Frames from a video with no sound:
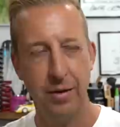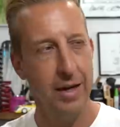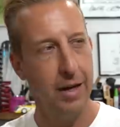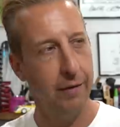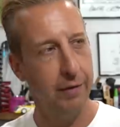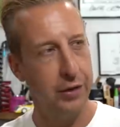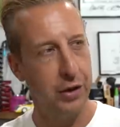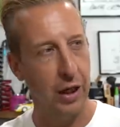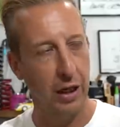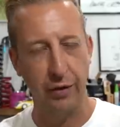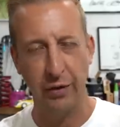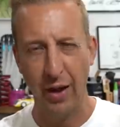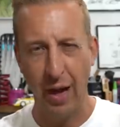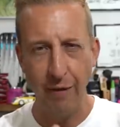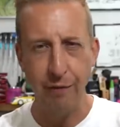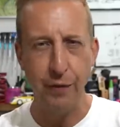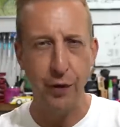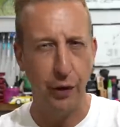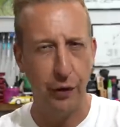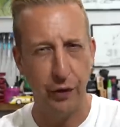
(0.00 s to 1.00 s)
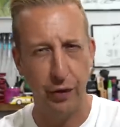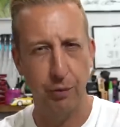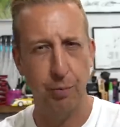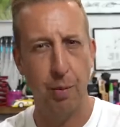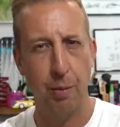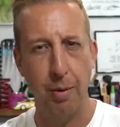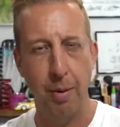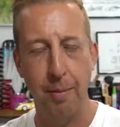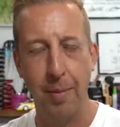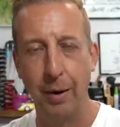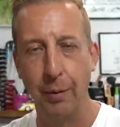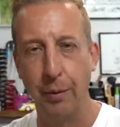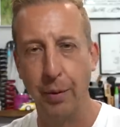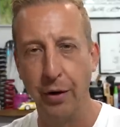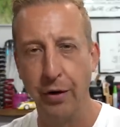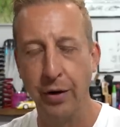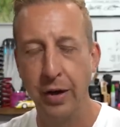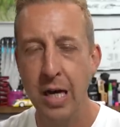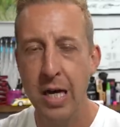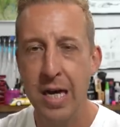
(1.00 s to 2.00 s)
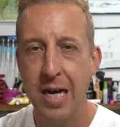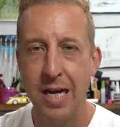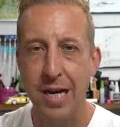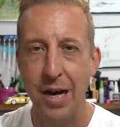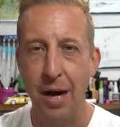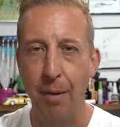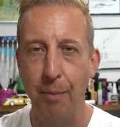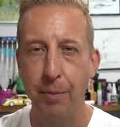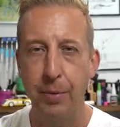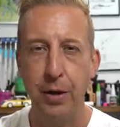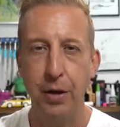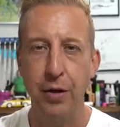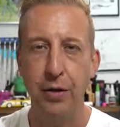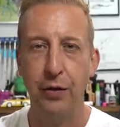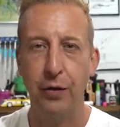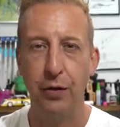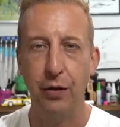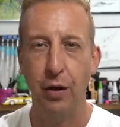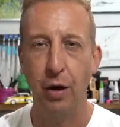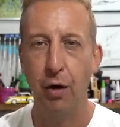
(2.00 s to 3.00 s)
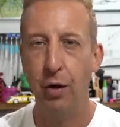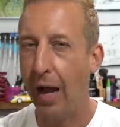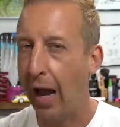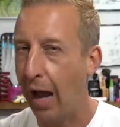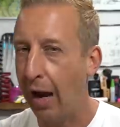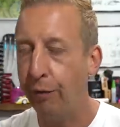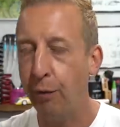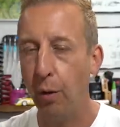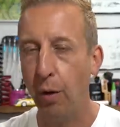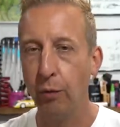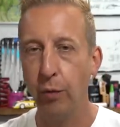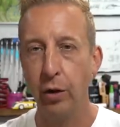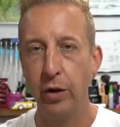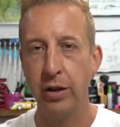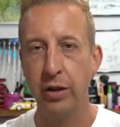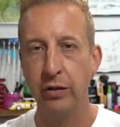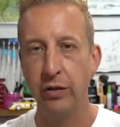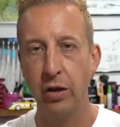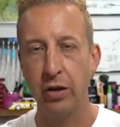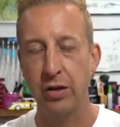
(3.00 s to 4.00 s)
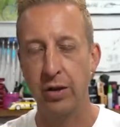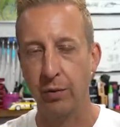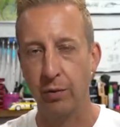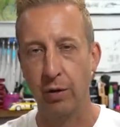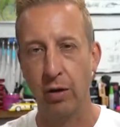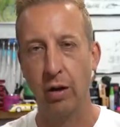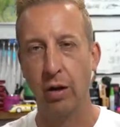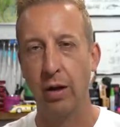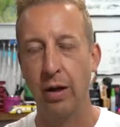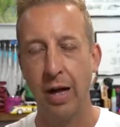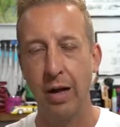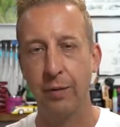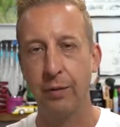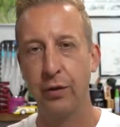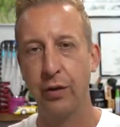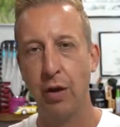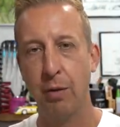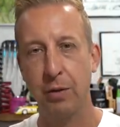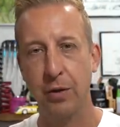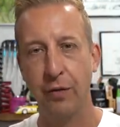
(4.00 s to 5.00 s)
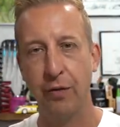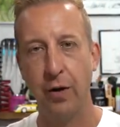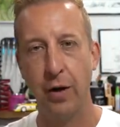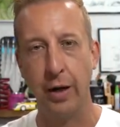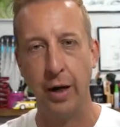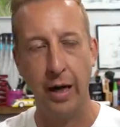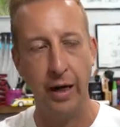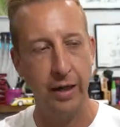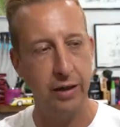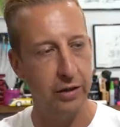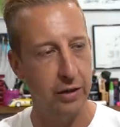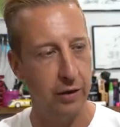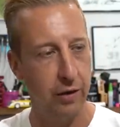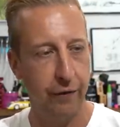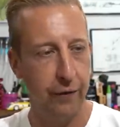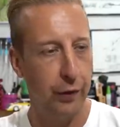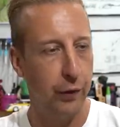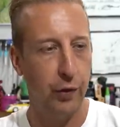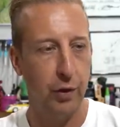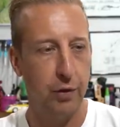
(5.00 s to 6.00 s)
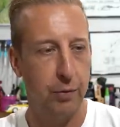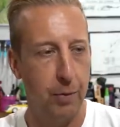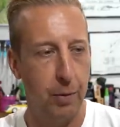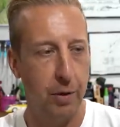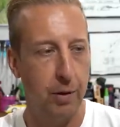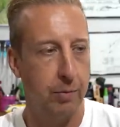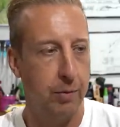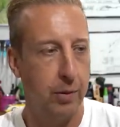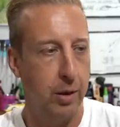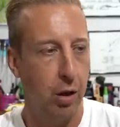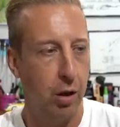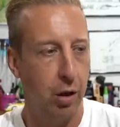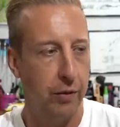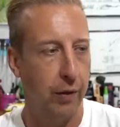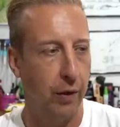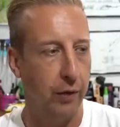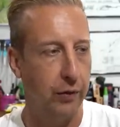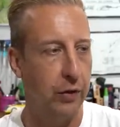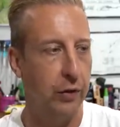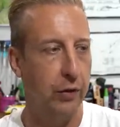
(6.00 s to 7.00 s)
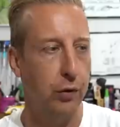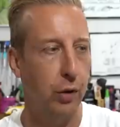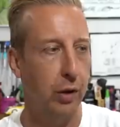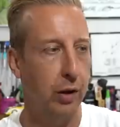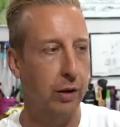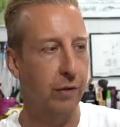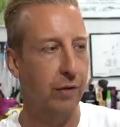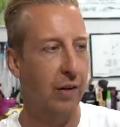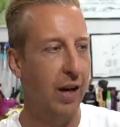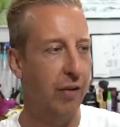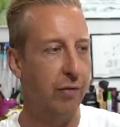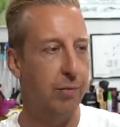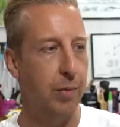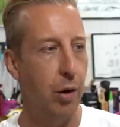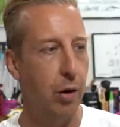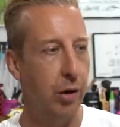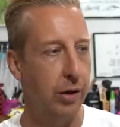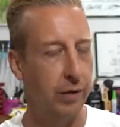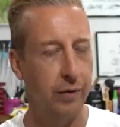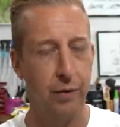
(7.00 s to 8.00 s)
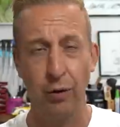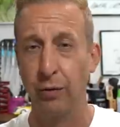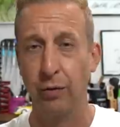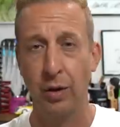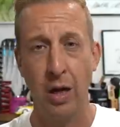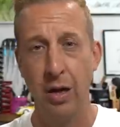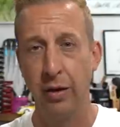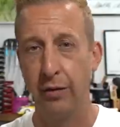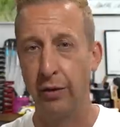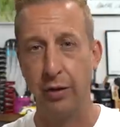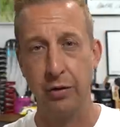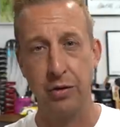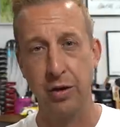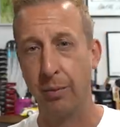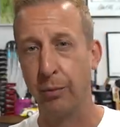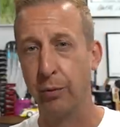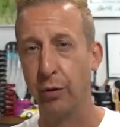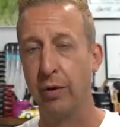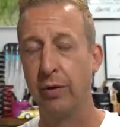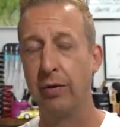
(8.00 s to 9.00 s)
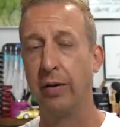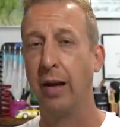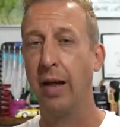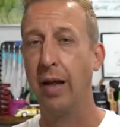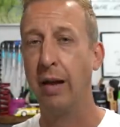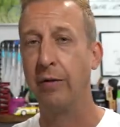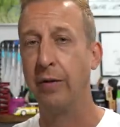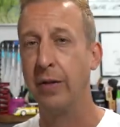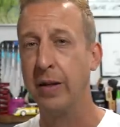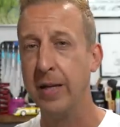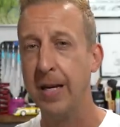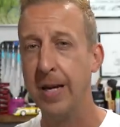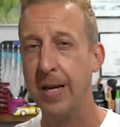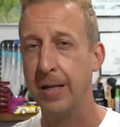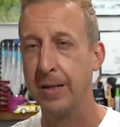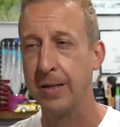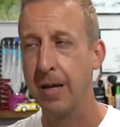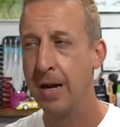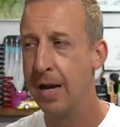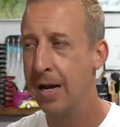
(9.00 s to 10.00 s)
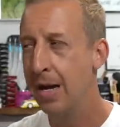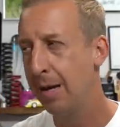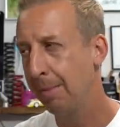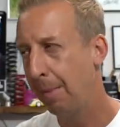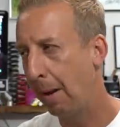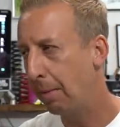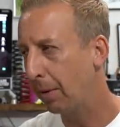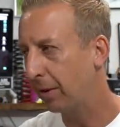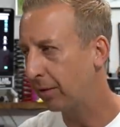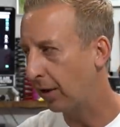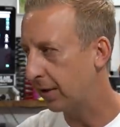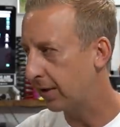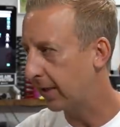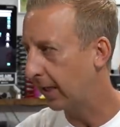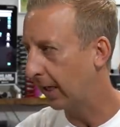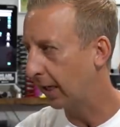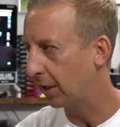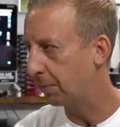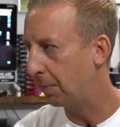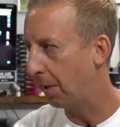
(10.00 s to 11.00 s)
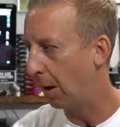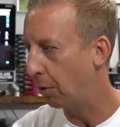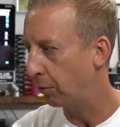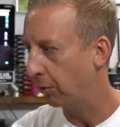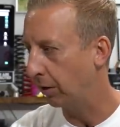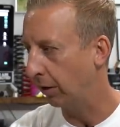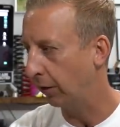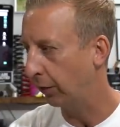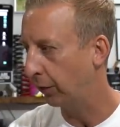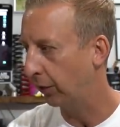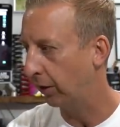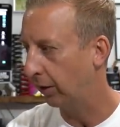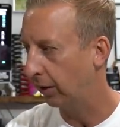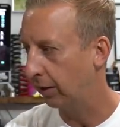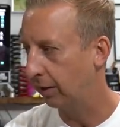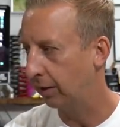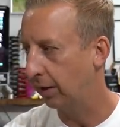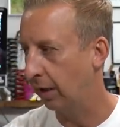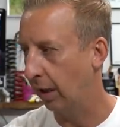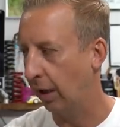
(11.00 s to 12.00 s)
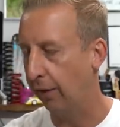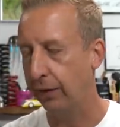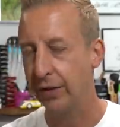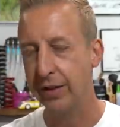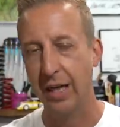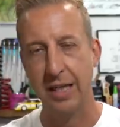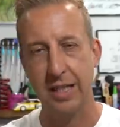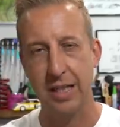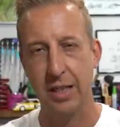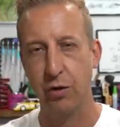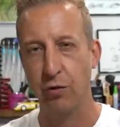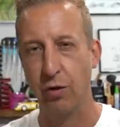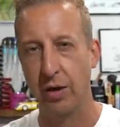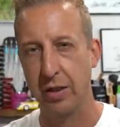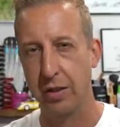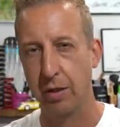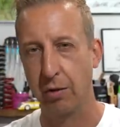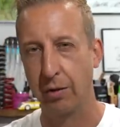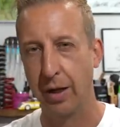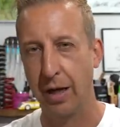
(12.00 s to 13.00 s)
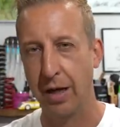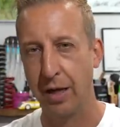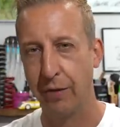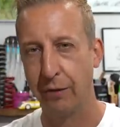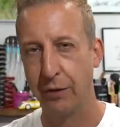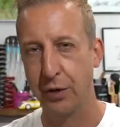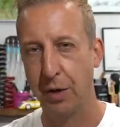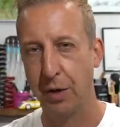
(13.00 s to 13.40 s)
never jealous, envious is probably a better word, because everyone riding the dirt jumps look, have so much fun, and it's just, it feels like it's part of my life that I've just kind of left behind. I've not done jumps or anything like that for years. Maybe when Dustin gets a bit older, I'll sit and, you know, if he takes interest, I'll get another